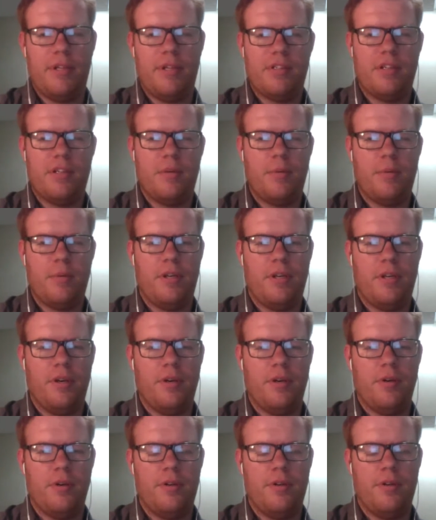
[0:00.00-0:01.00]
that we know.
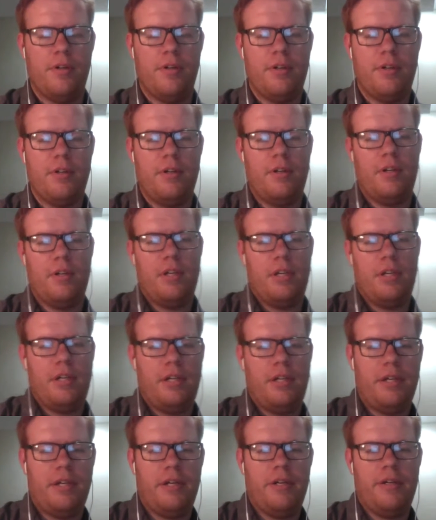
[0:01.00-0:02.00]

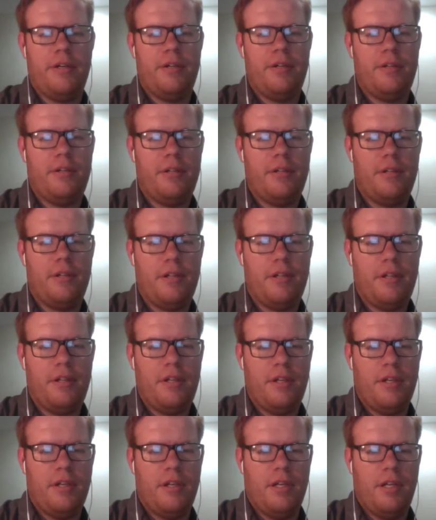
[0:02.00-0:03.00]
Yeah.
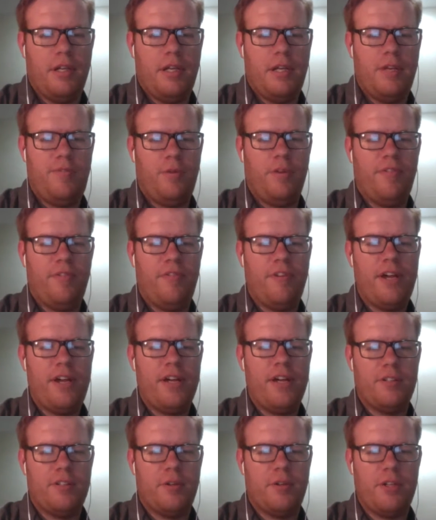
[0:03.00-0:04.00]
If we fail
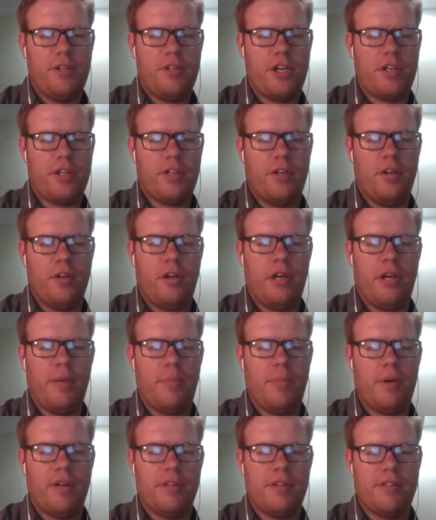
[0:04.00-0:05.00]
to reject a null
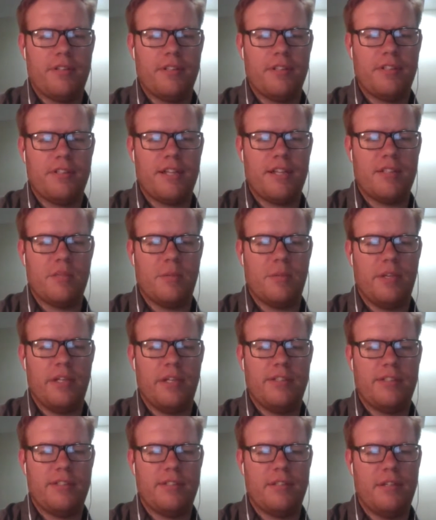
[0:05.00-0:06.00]
hypothesis, that's when we
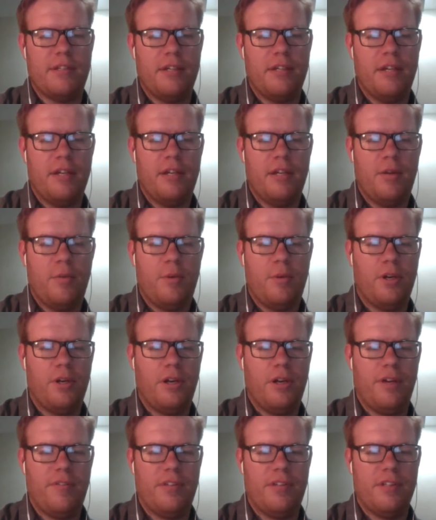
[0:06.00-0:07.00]
don't have it.